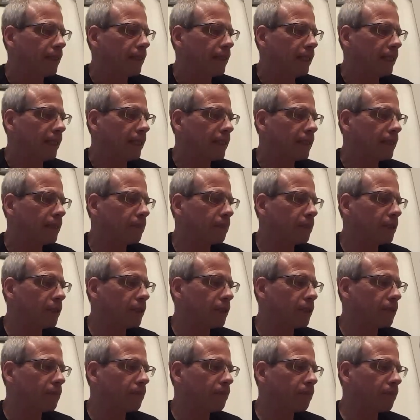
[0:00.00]

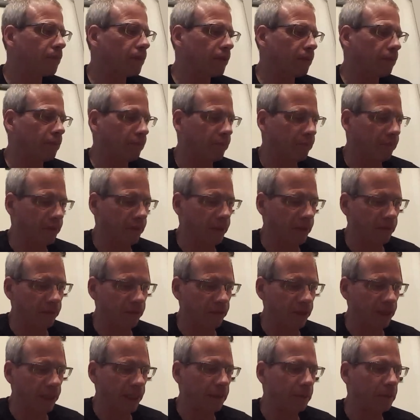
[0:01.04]
Luxembourg
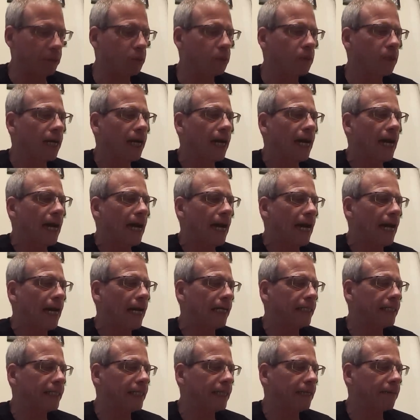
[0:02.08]
for the camel
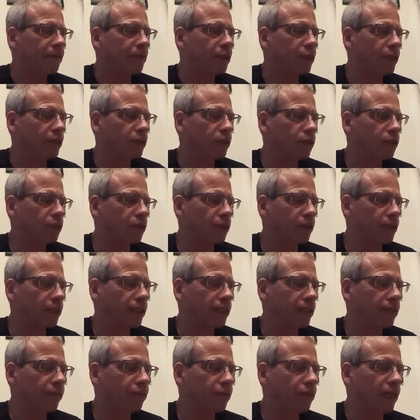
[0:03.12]
and 11 euros
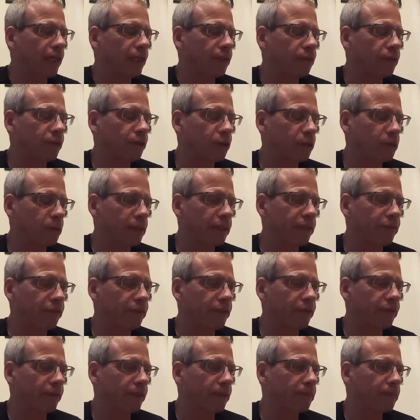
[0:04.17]
90 for
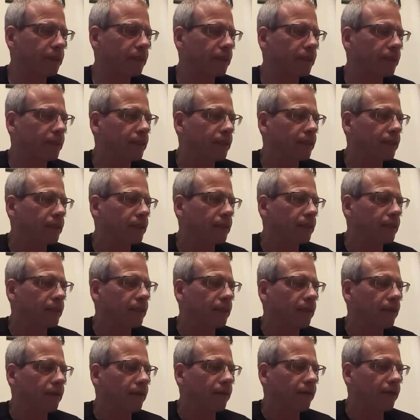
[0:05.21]
125 grams
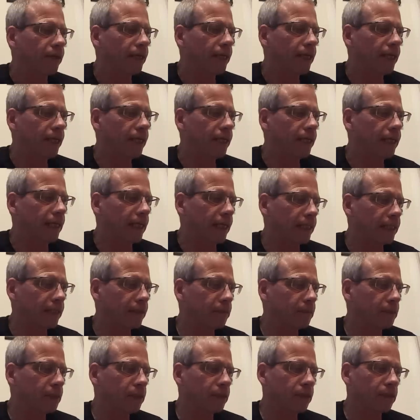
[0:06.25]
in
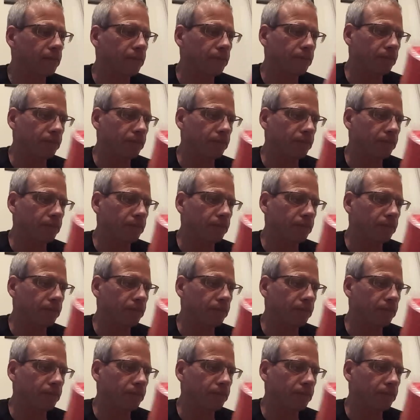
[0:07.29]
Luxembourg